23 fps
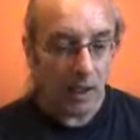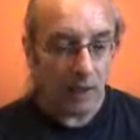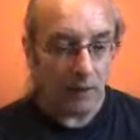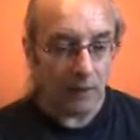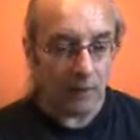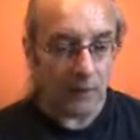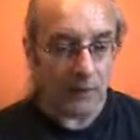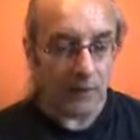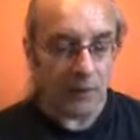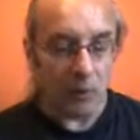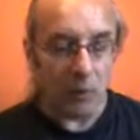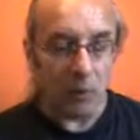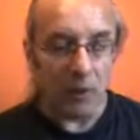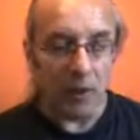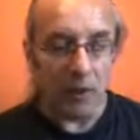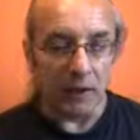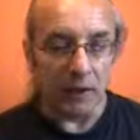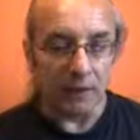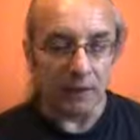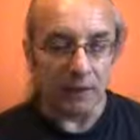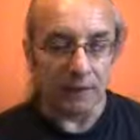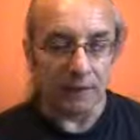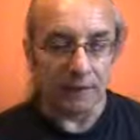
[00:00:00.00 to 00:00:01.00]
And this
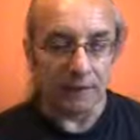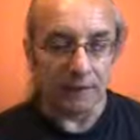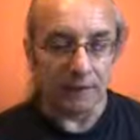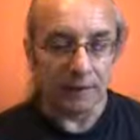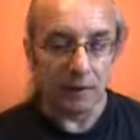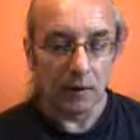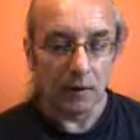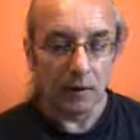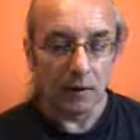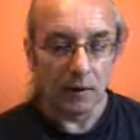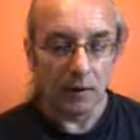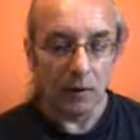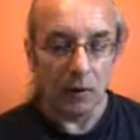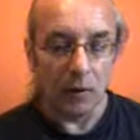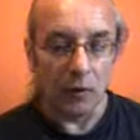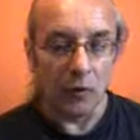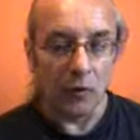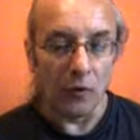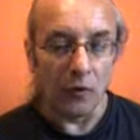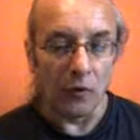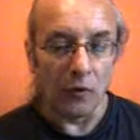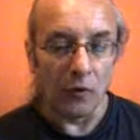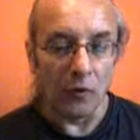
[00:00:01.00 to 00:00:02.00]
awareness, not
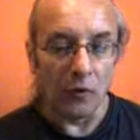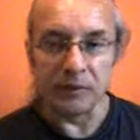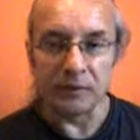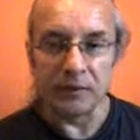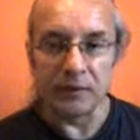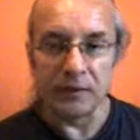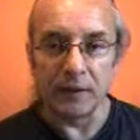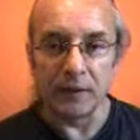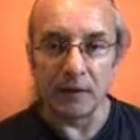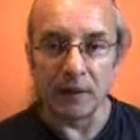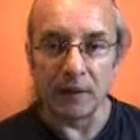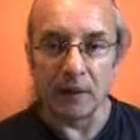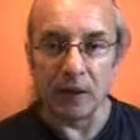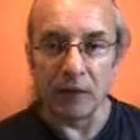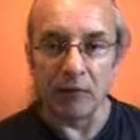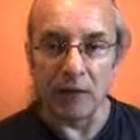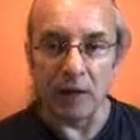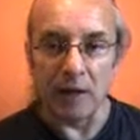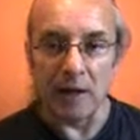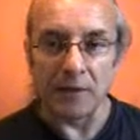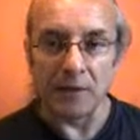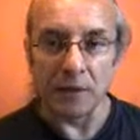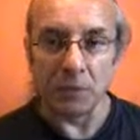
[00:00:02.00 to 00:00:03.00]
only is everything
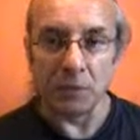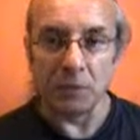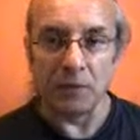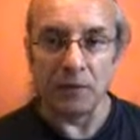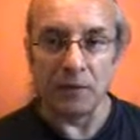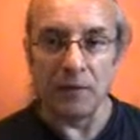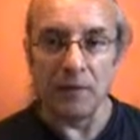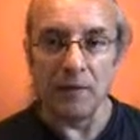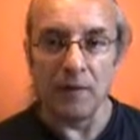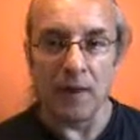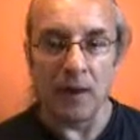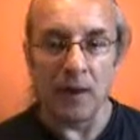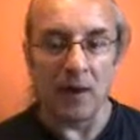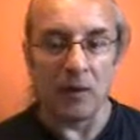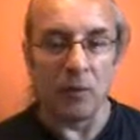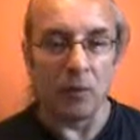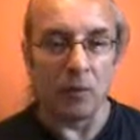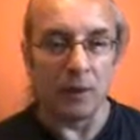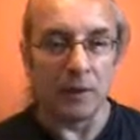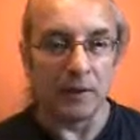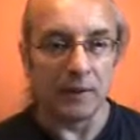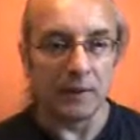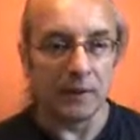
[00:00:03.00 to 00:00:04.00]
arising within that
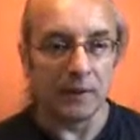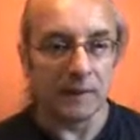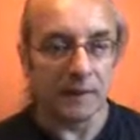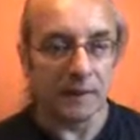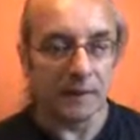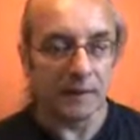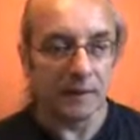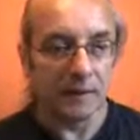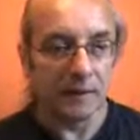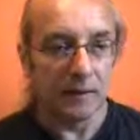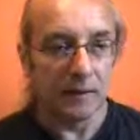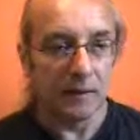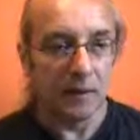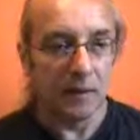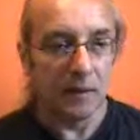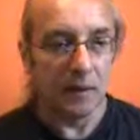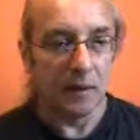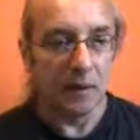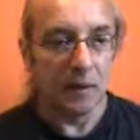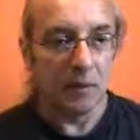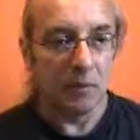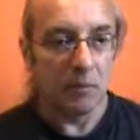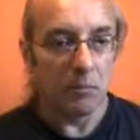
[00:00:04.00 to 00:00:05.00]
awareness,
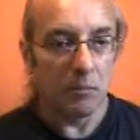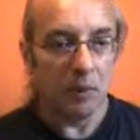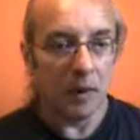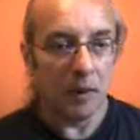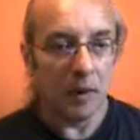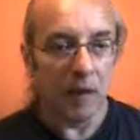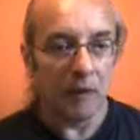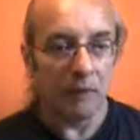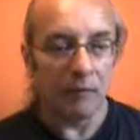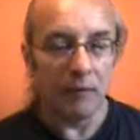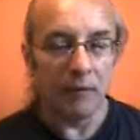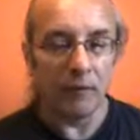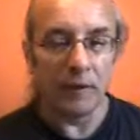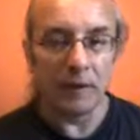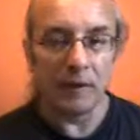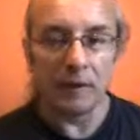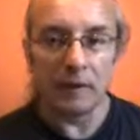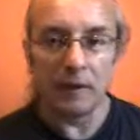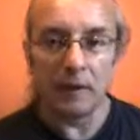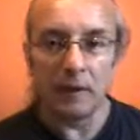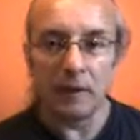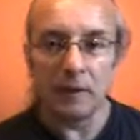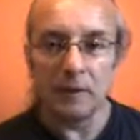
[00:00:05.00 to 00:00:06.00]
but
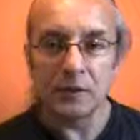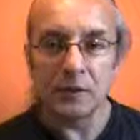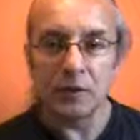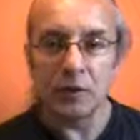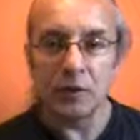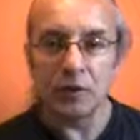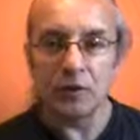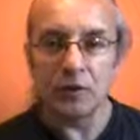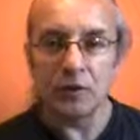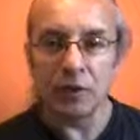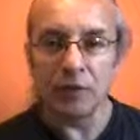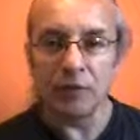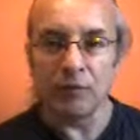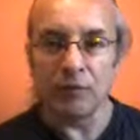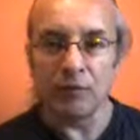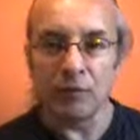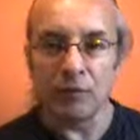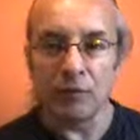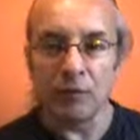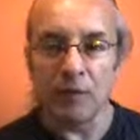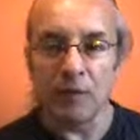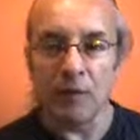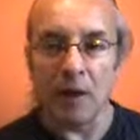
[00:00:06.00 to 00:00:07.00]
everything is
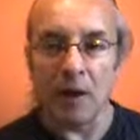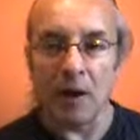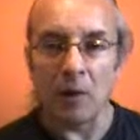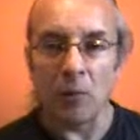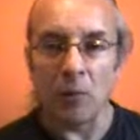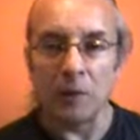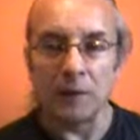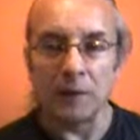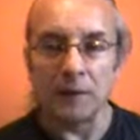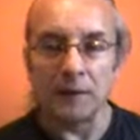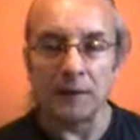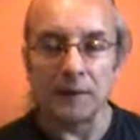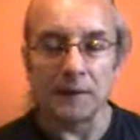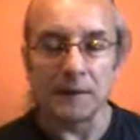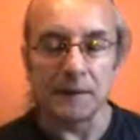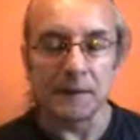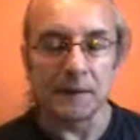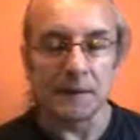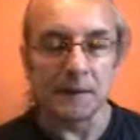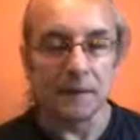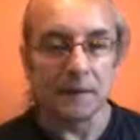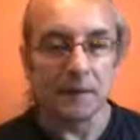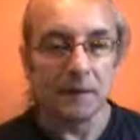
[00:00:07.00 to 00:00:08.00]
non-different from that
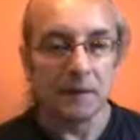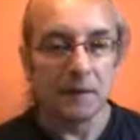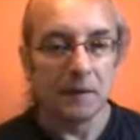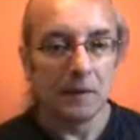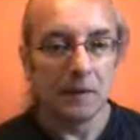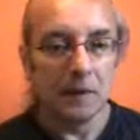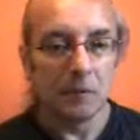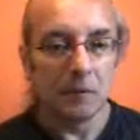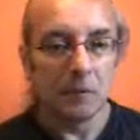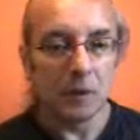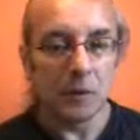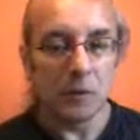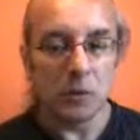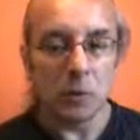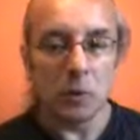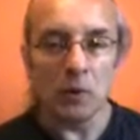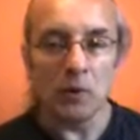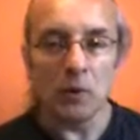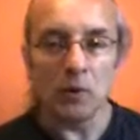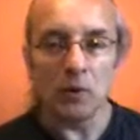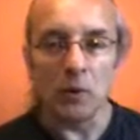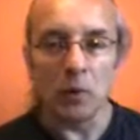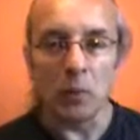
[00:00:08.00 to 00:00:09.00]
awareness. Because
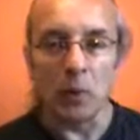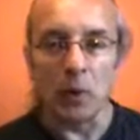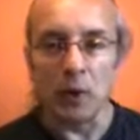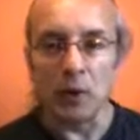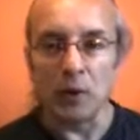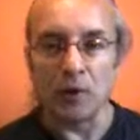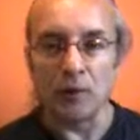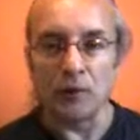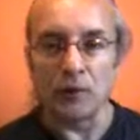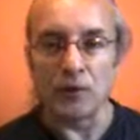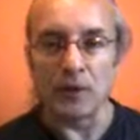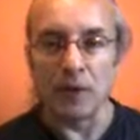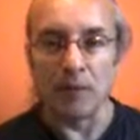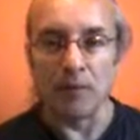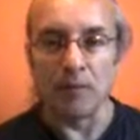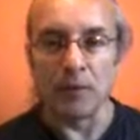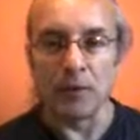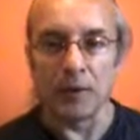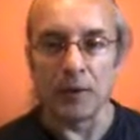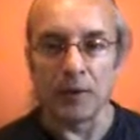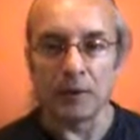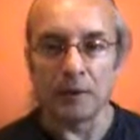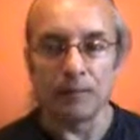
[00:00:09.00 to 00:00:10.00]
when you're aware of
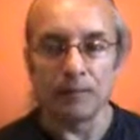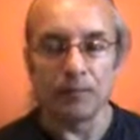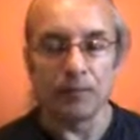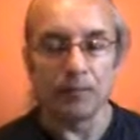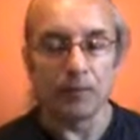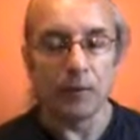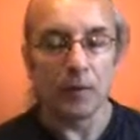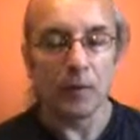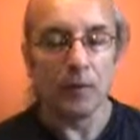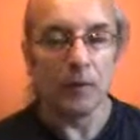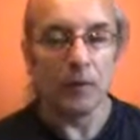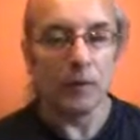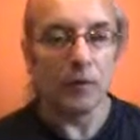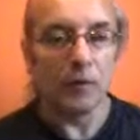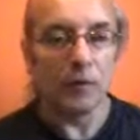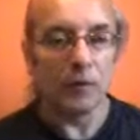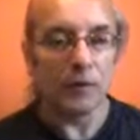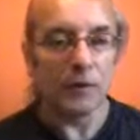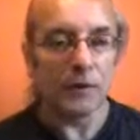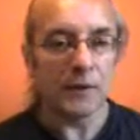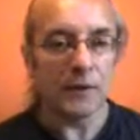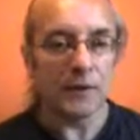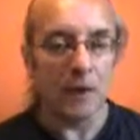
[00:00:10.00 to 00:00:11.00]
something,
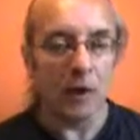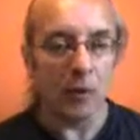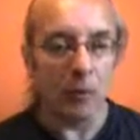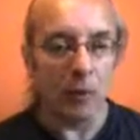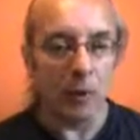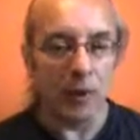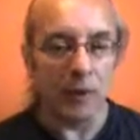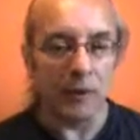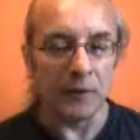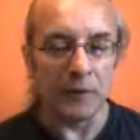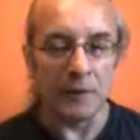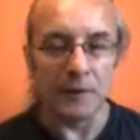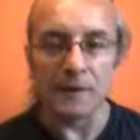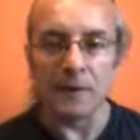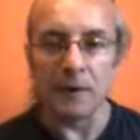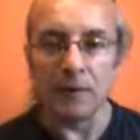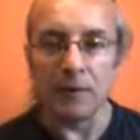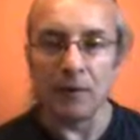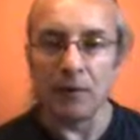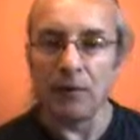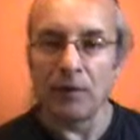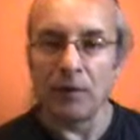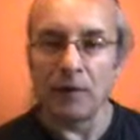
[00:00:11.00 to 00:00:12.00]
there isn't awareness
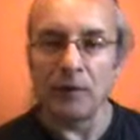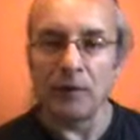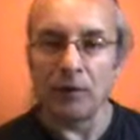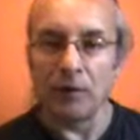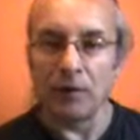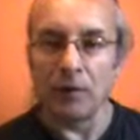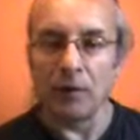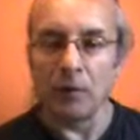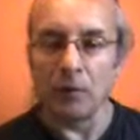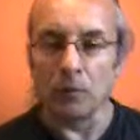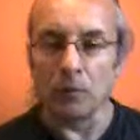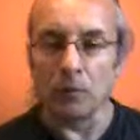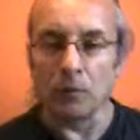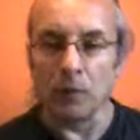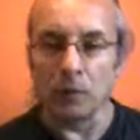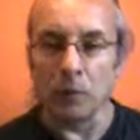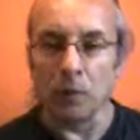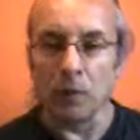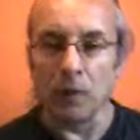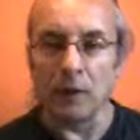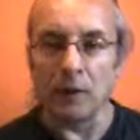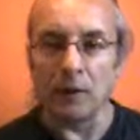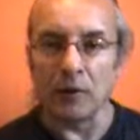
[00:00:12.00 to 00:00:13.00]
and the thing you're
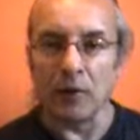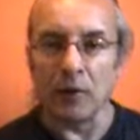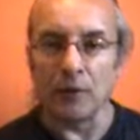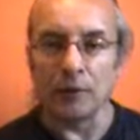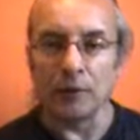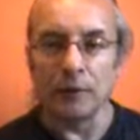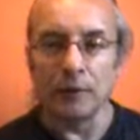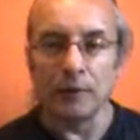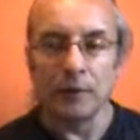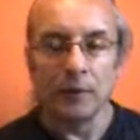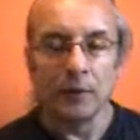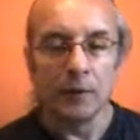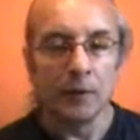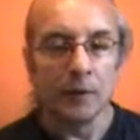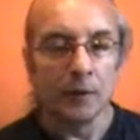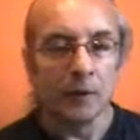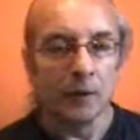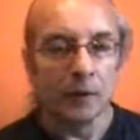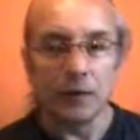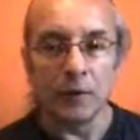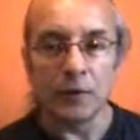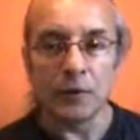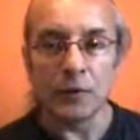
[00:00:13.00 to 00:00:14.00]
aware of.
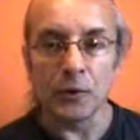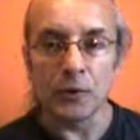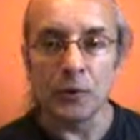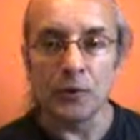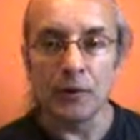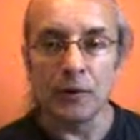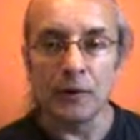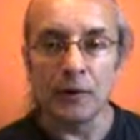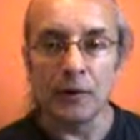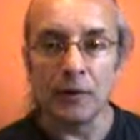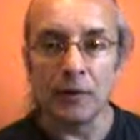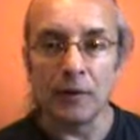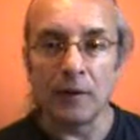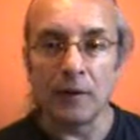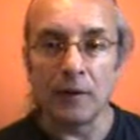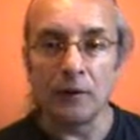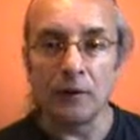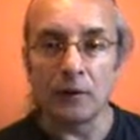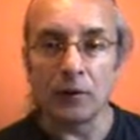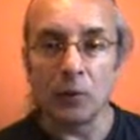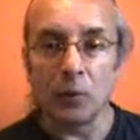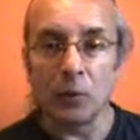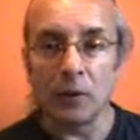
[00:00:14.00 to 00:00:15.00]
There's only the
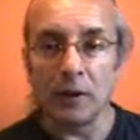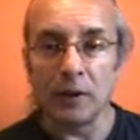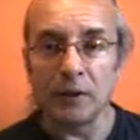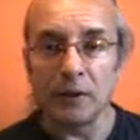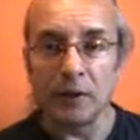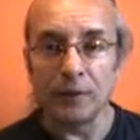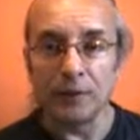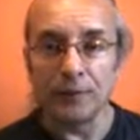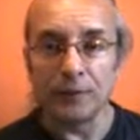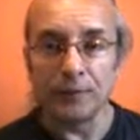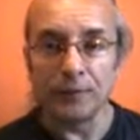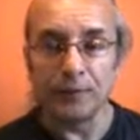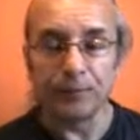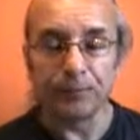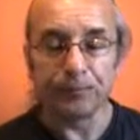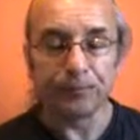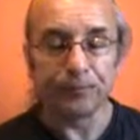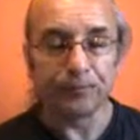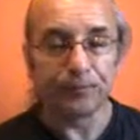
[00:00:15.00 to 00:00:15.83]
thing you're aware of.